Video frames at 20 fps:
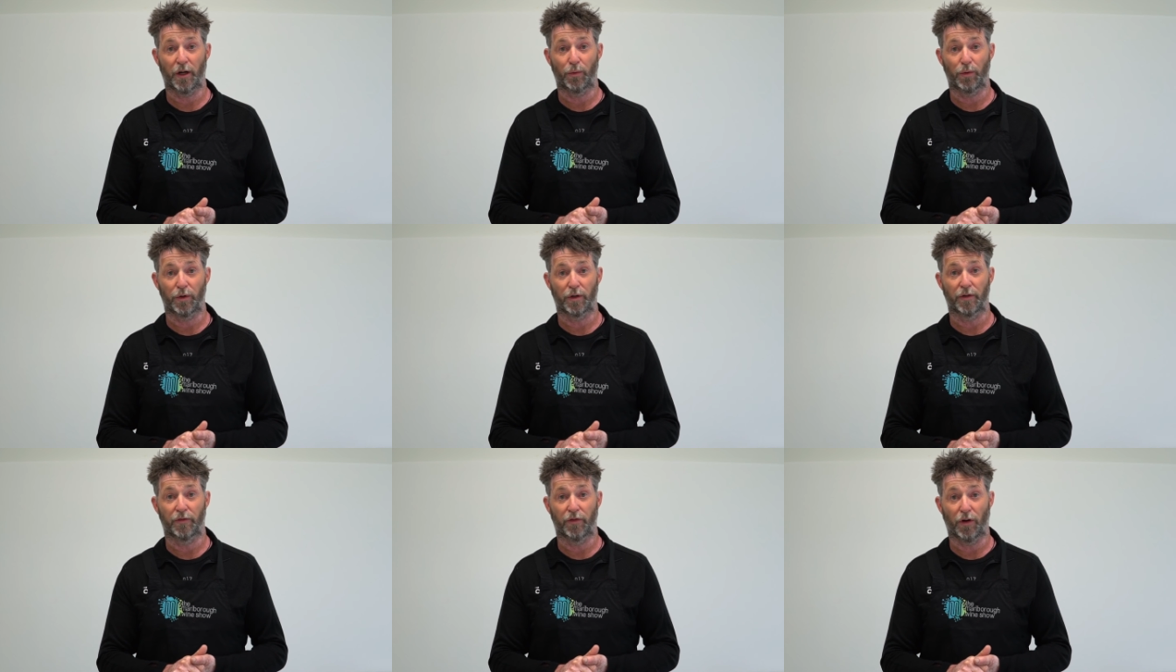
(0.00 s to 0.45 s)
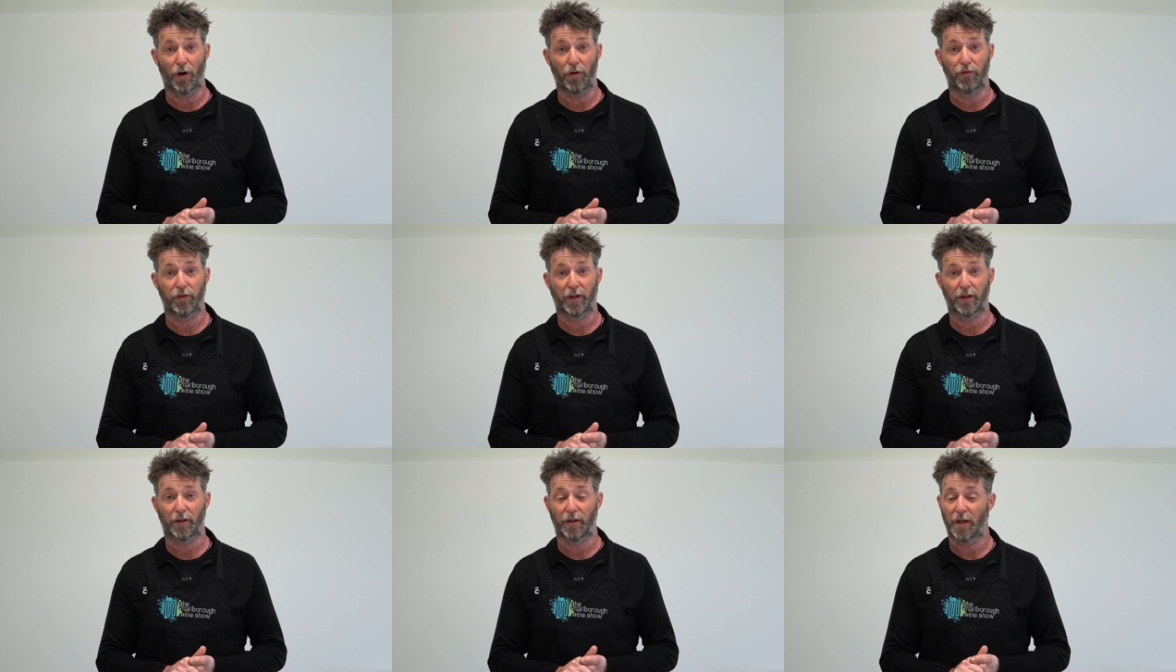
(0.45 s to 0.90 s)
we're
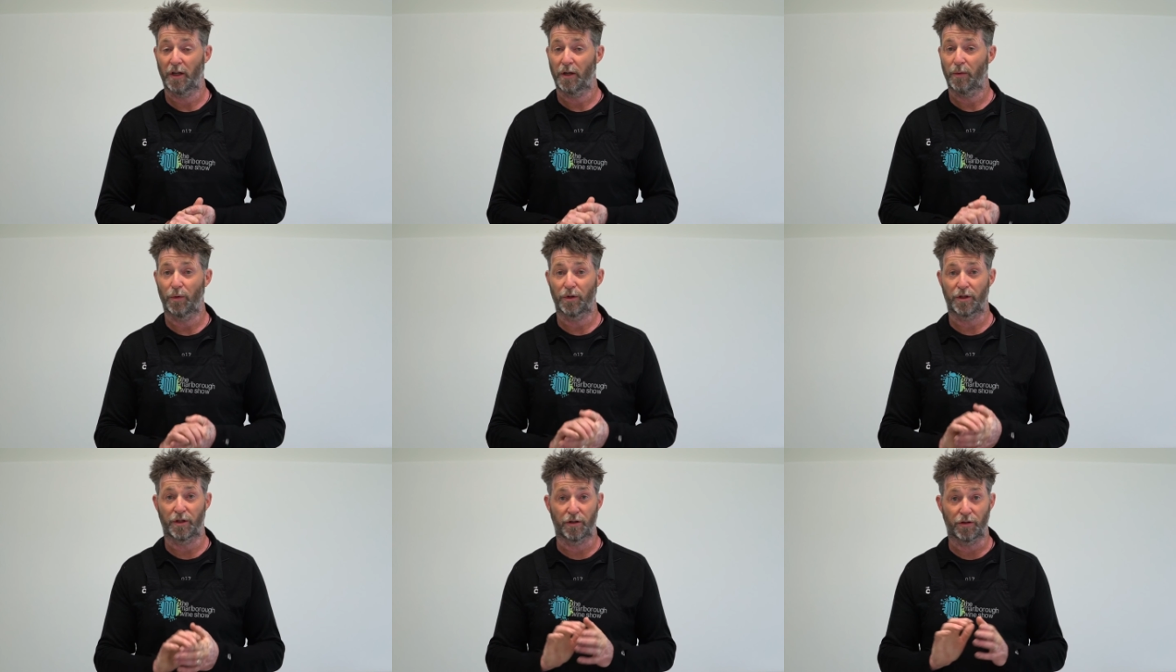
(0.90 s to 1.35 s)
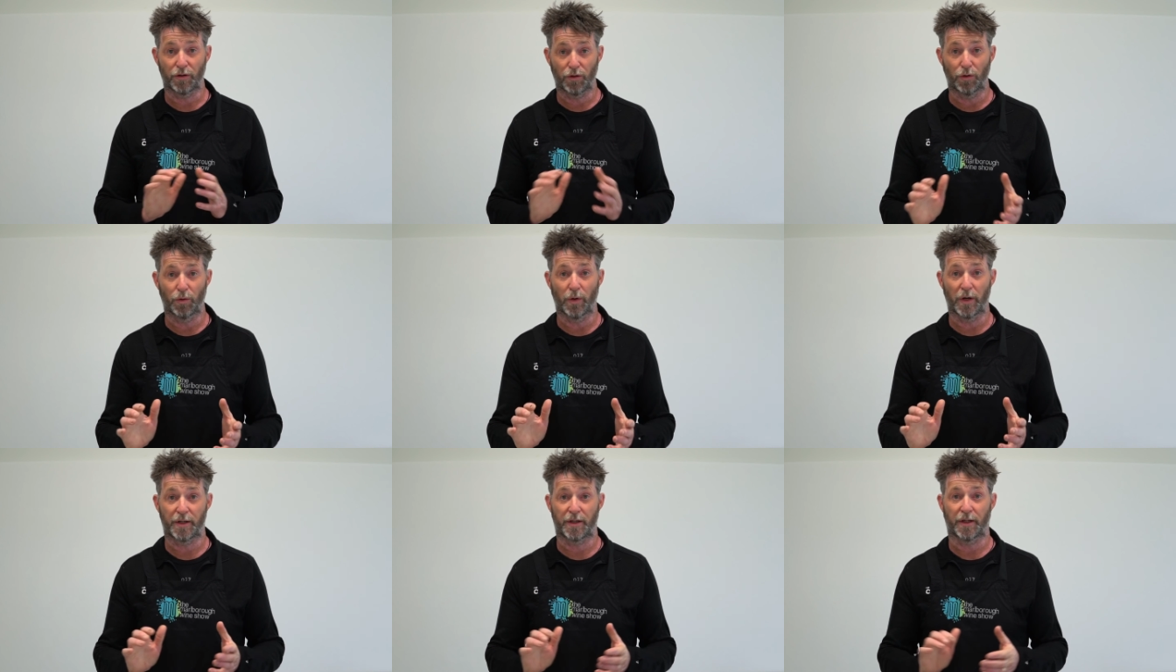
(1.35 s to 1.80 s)
evolving, which is
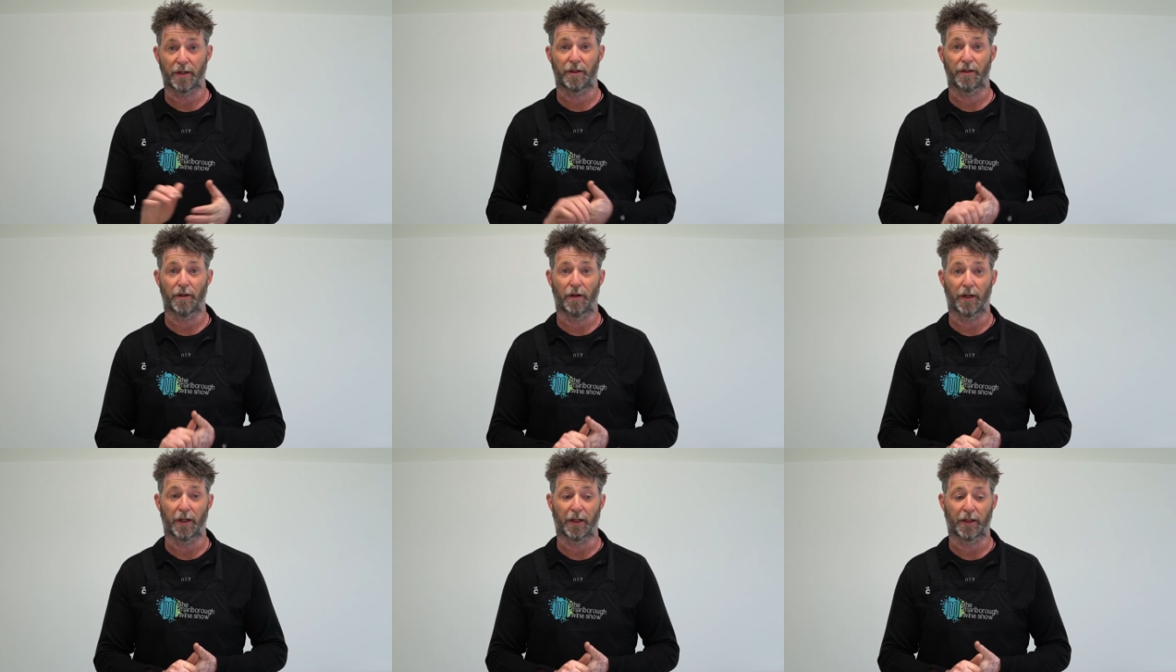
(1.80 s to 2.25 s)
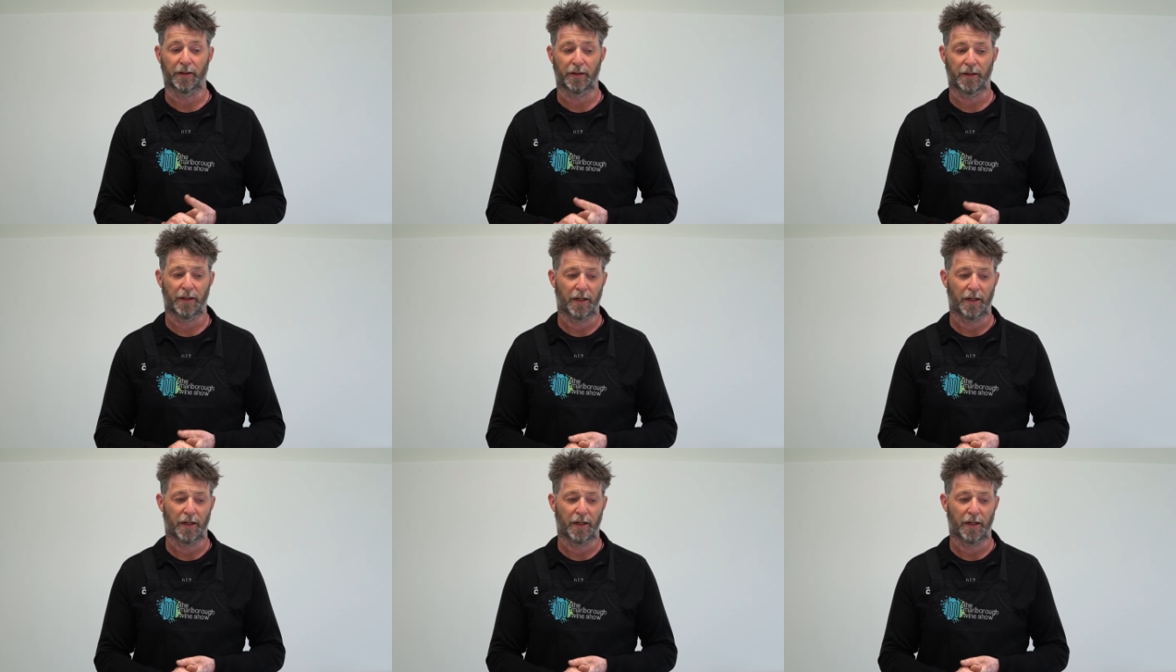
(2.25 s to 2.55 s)
always exciting.